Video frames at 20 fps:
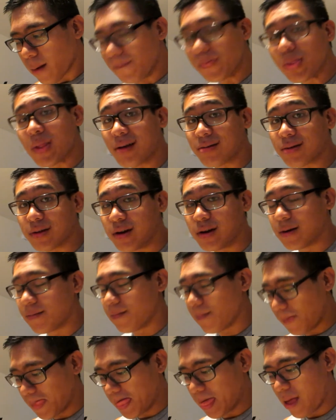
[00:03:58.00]
that's good.
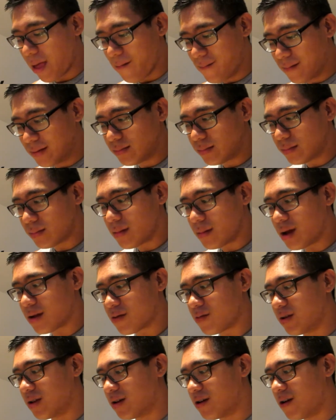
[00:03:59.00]
That's
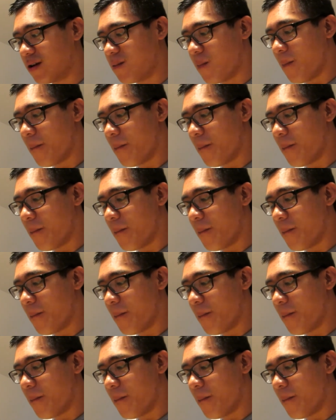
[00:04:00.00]
really good.